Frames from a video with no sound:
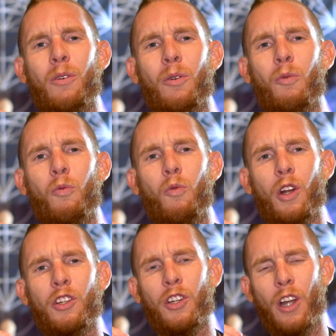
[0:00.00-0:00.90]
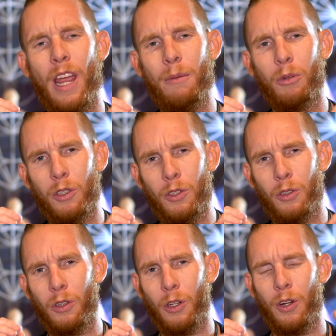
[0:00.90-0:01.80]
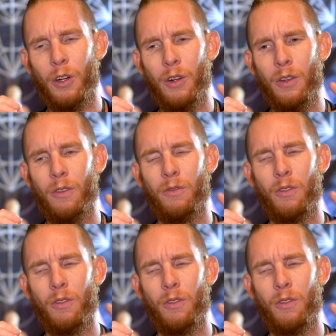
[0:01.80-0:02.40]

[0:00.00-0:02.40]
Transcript: or what you're able to learn